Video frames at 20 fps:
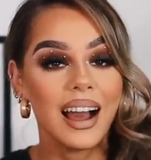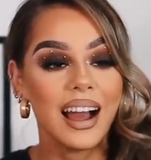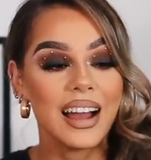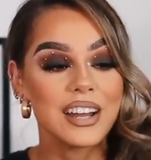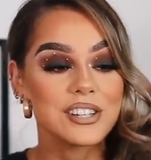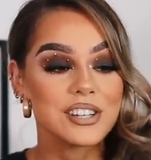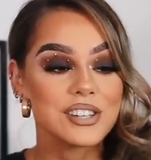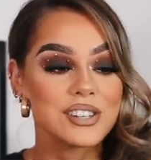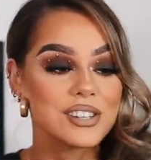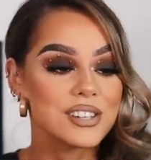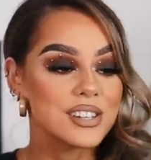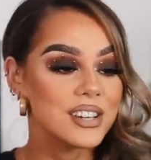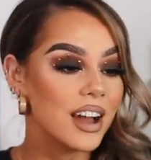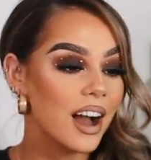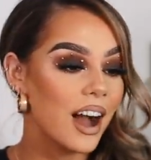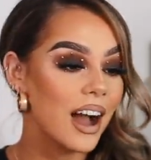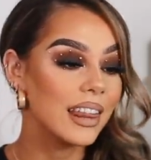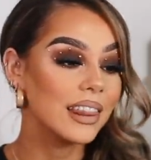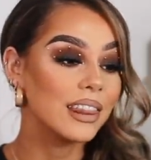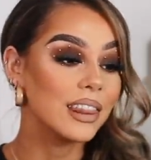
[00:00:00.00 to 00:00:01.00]
i just
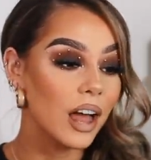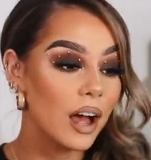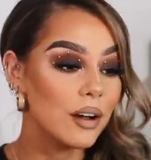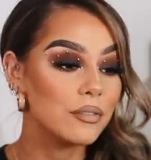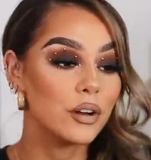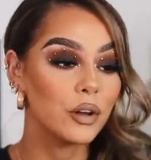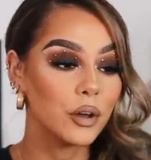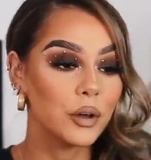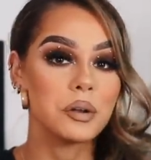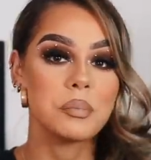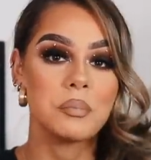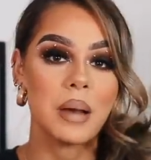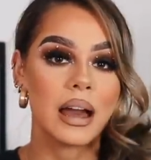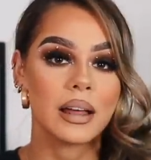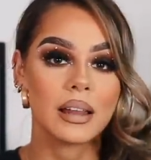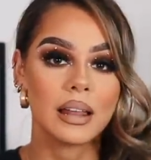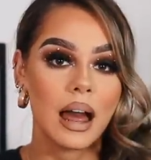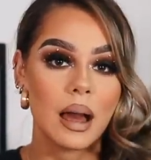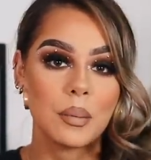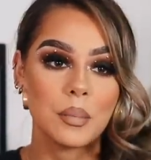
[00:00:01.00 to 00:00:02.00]
i love a good
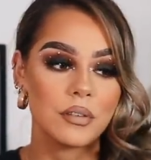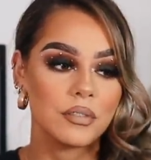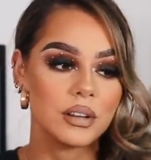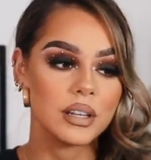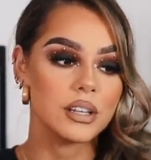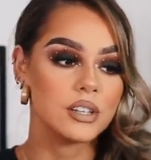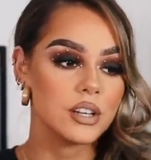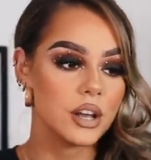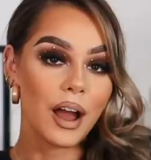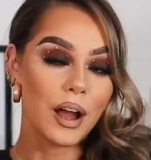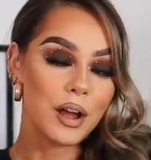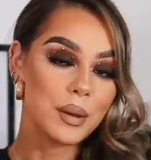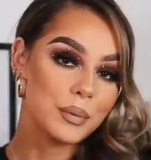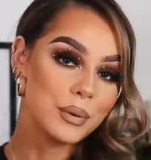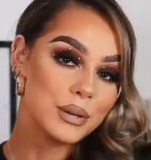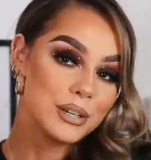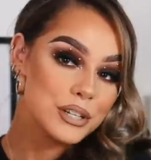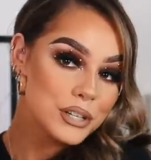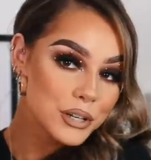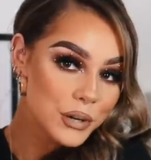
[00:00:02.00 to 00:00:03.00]
matte glam i really do hope
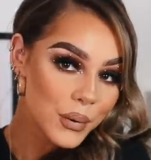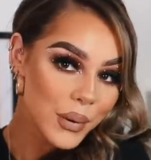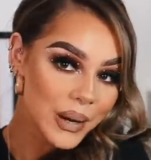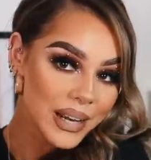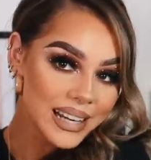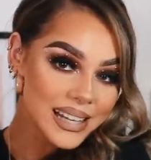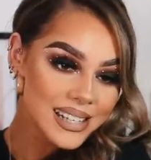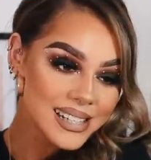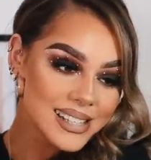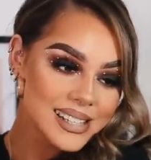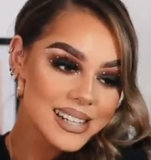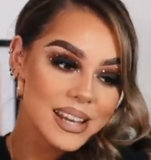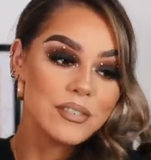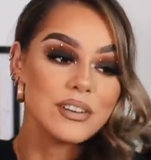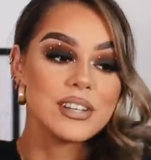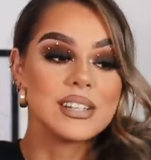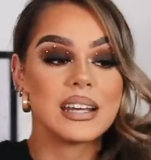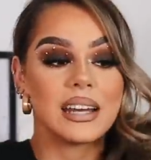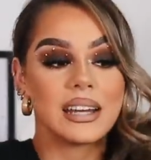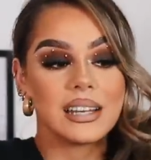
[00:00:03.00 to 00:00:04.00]
you enjoyed if
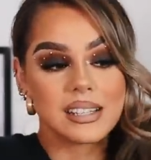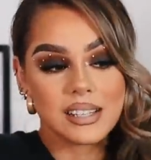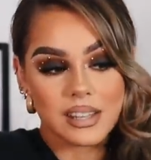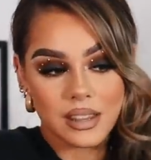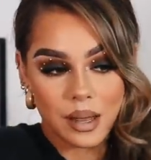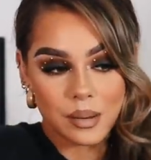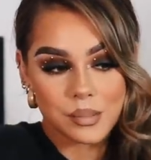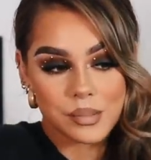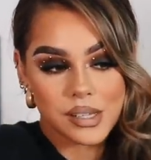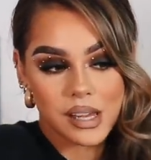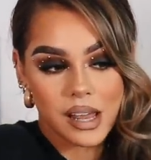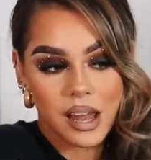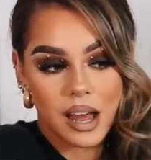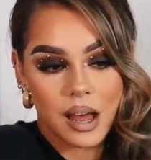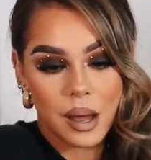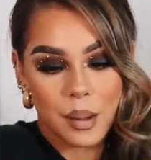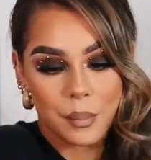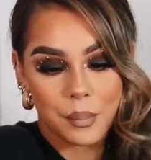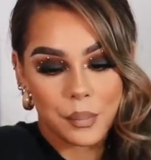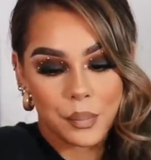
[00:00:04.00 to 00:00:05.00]
you did thumbs
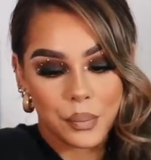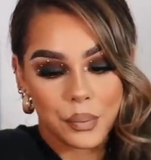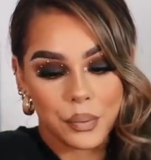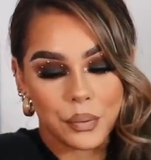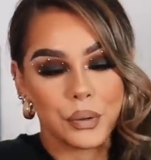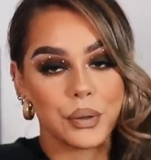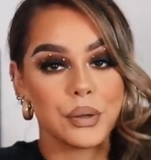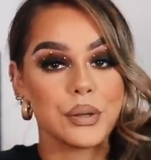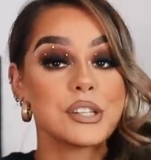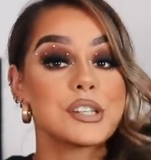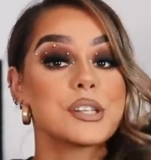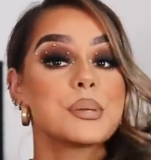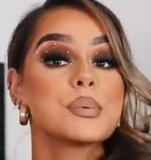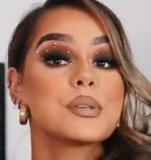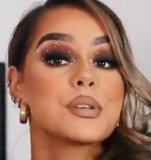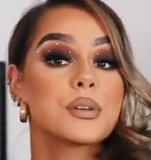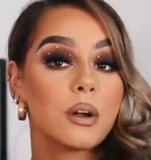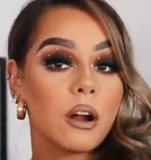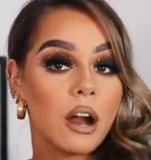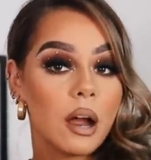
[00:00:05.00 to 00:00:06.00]
up
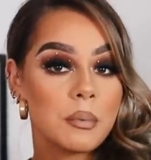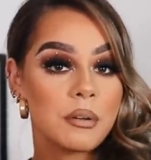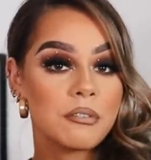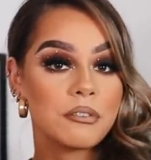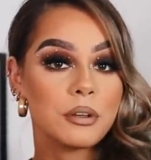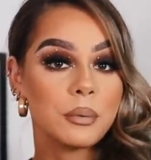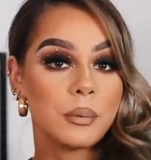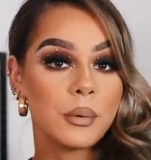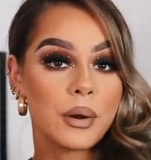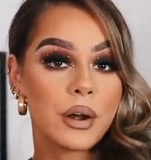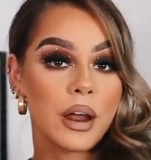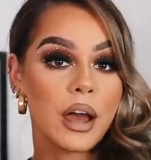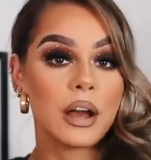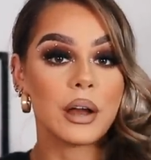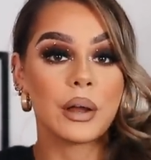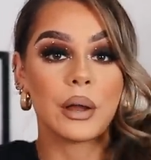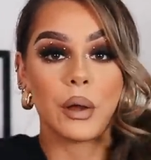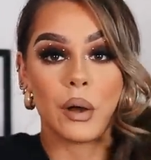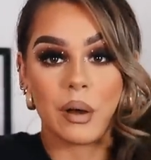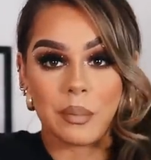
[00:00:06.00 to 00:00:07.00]
subscribe if you
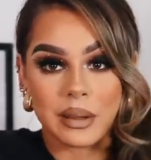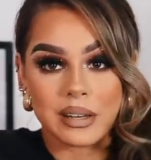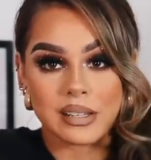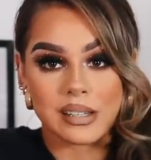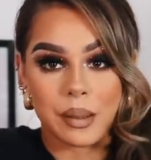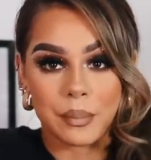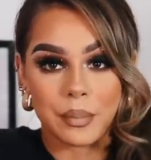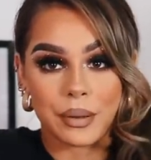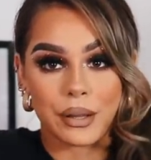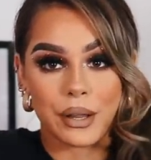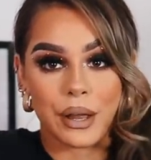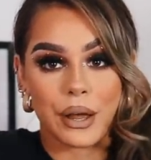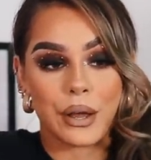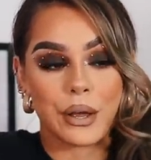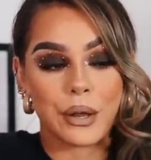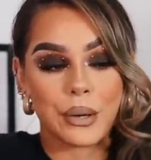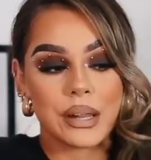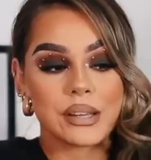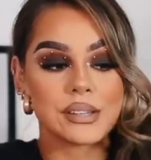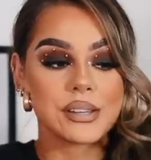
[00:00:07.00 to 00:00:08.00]
wanna comment down
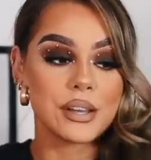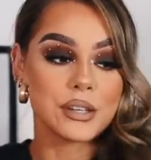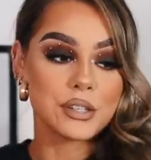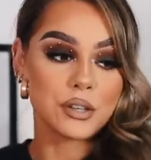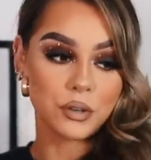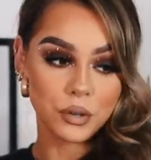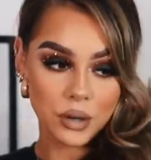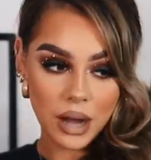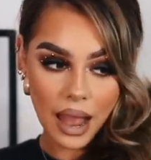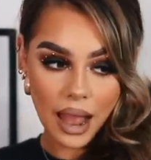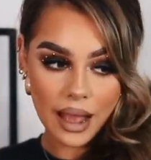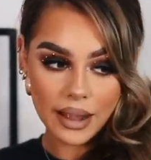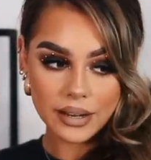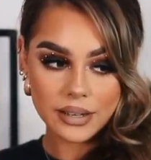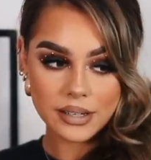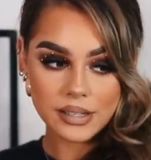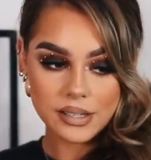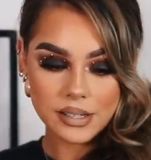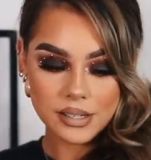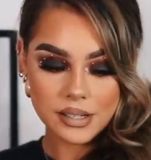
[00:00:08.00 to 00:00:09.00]
below let's
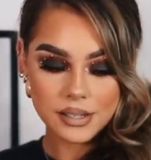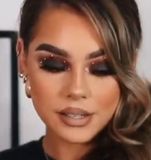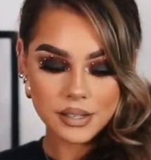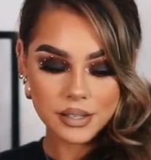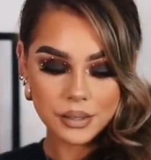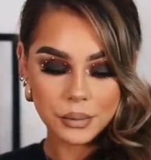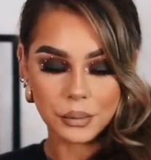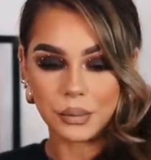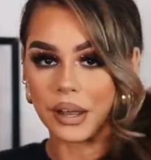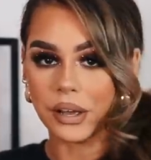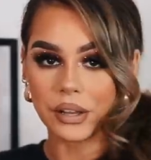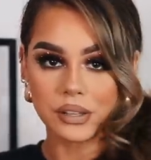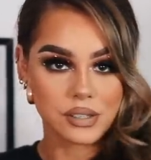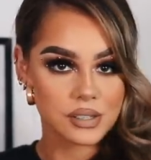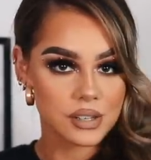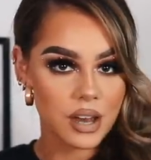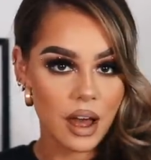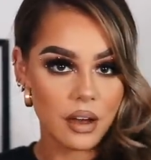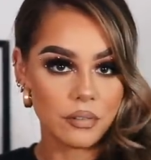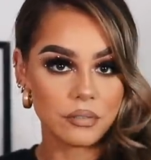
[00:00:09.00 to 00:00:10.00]
interact all that good
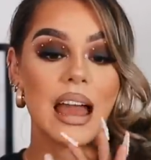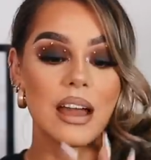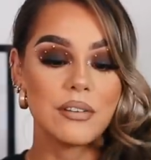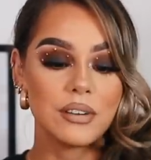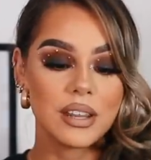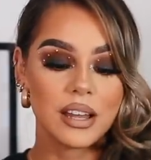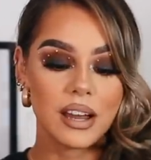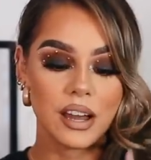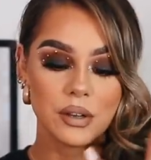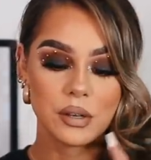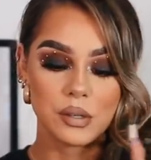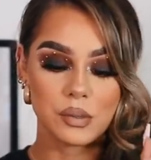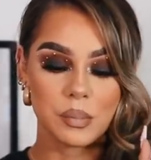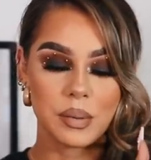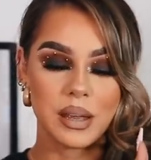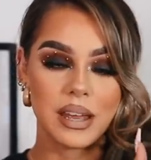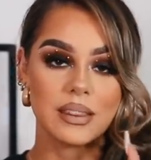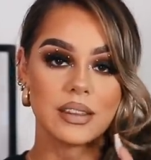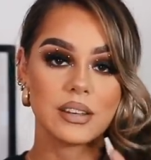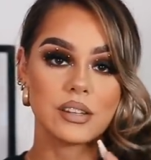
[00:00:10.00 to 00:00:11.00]
stuff everything i use will
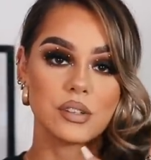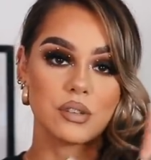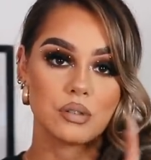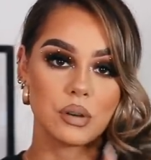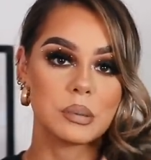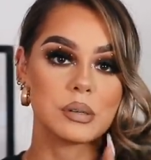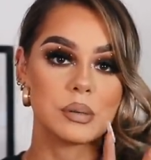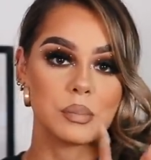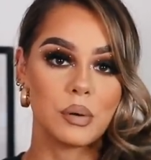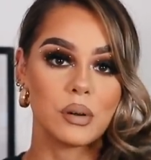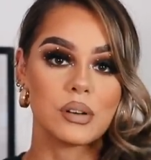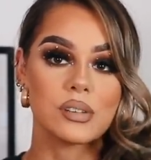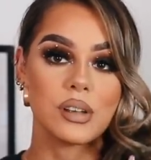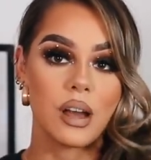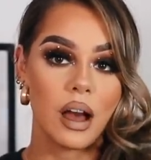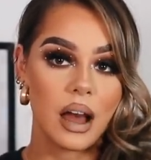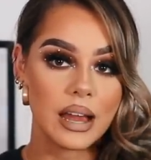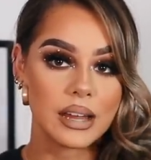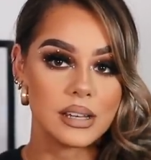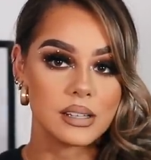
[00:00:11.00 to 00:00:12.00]
be in the description box
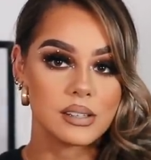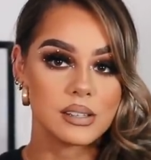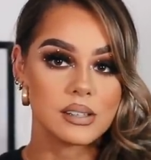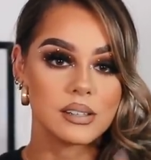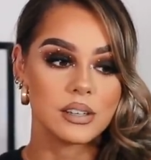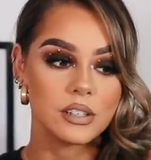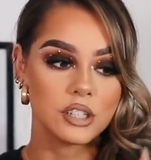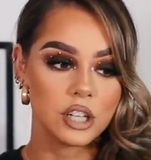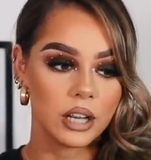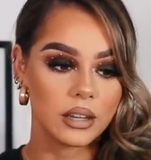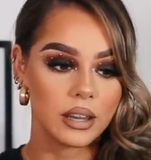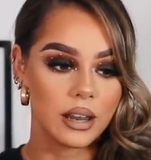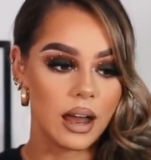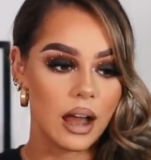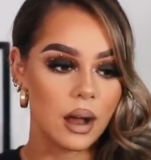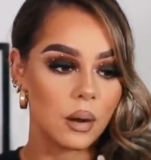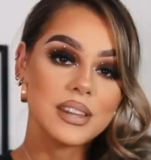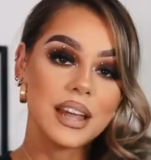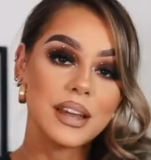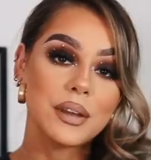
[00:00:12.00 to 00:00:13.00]
guys so check that
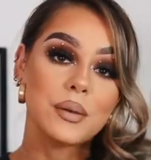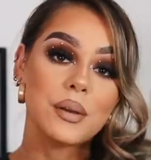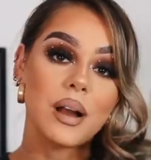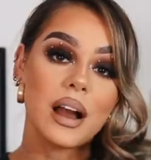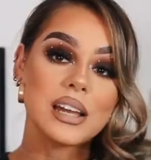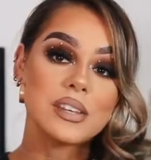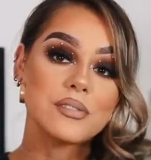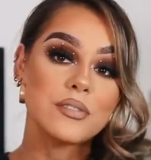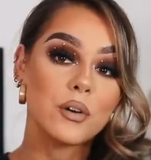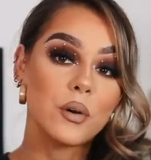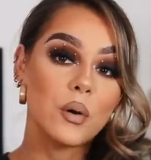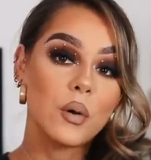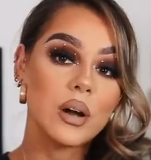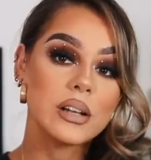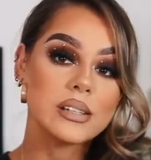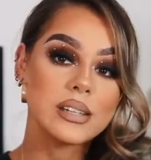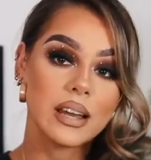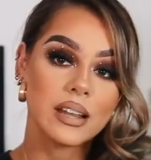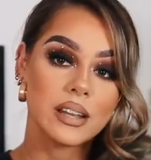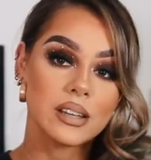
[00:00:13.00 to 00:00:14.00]
out thank you guys for
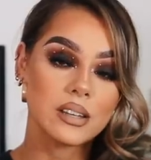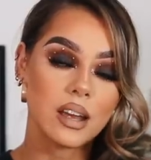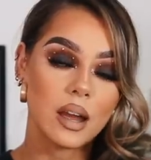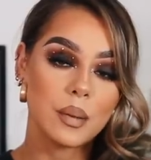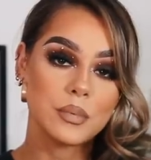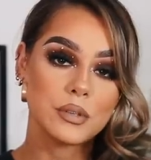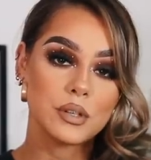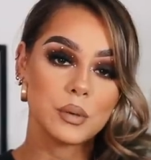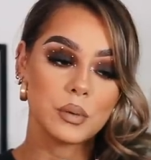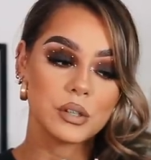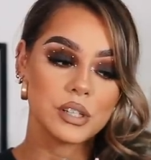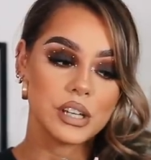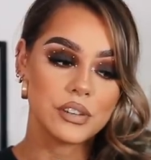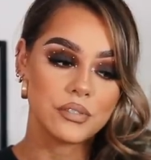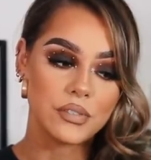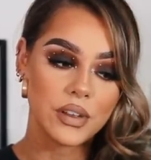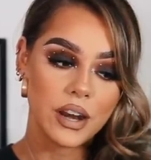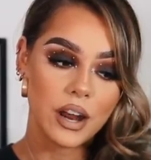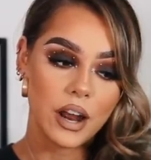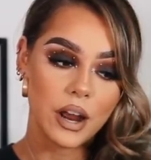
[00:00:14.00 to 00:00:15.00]
taking the time to watch
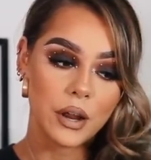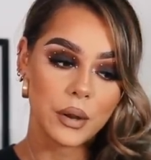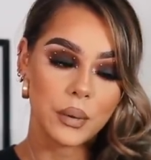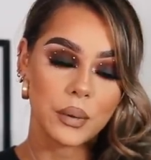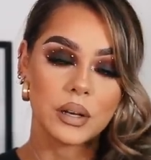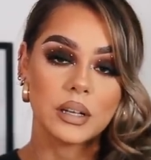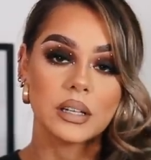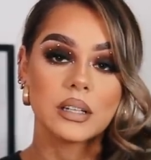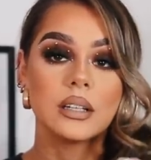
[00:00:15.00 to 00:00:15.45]
this video